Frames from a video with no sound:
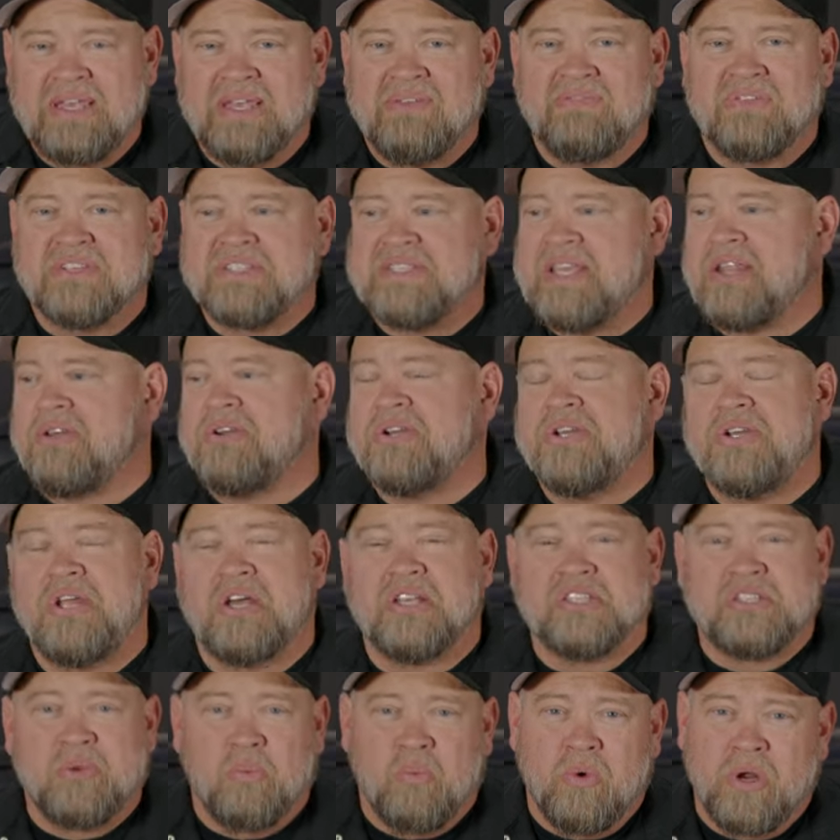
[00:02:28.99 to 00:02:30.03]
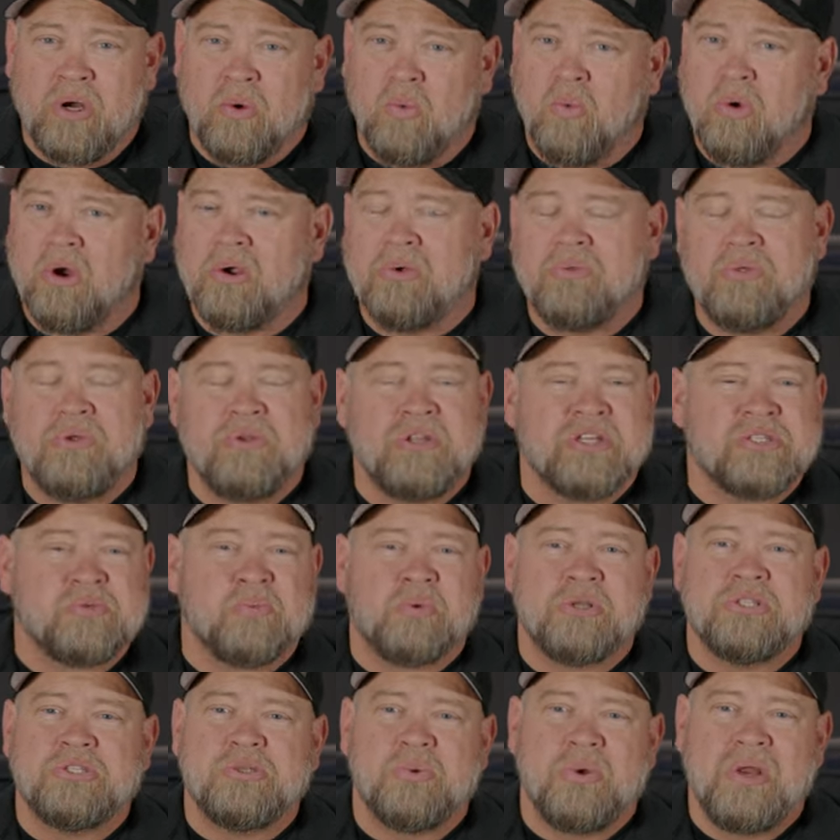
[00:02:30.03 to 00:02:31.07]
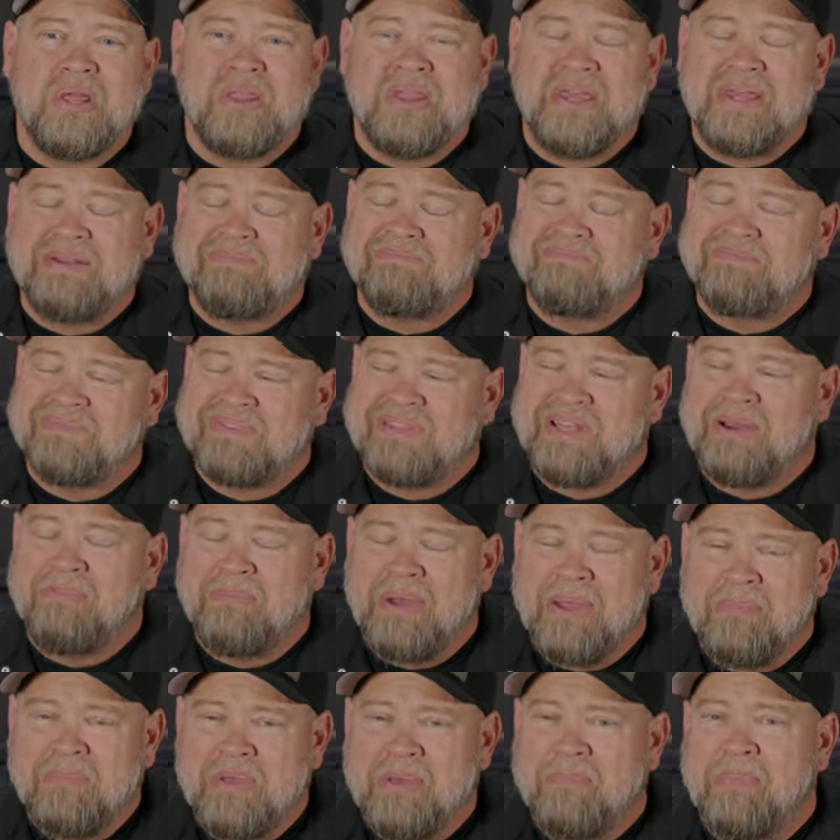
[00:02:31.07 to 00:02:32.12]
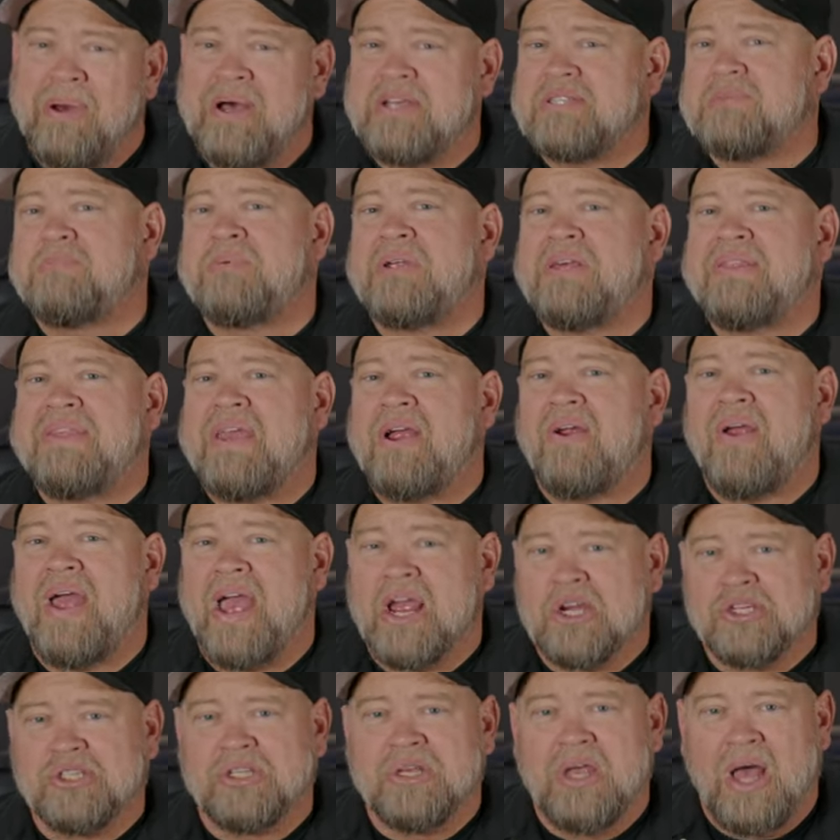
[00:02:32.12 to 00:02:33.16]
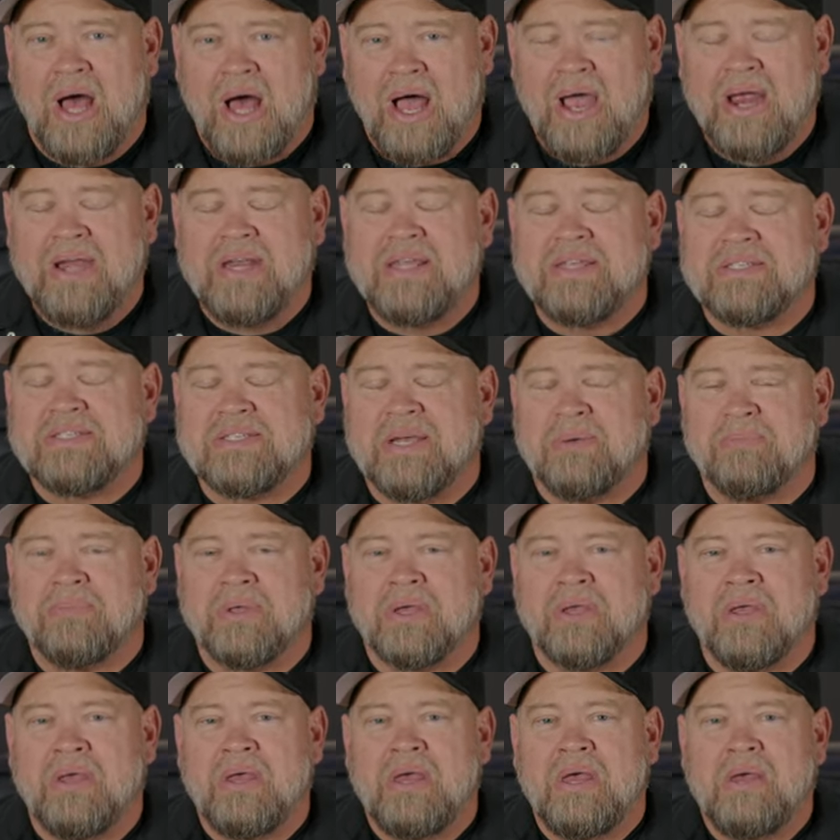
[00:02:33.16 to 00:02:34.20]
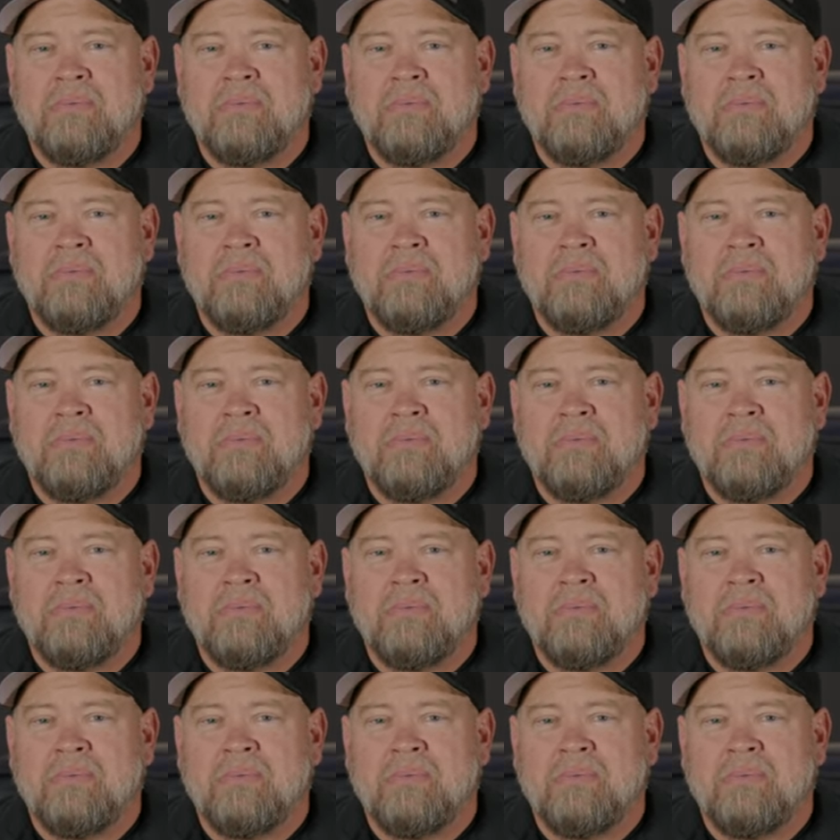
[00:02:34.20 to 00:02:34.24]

If the seller doesn't wanna work with you, doesn't wanna do any of that, there might be a possibility they're actually hiding something.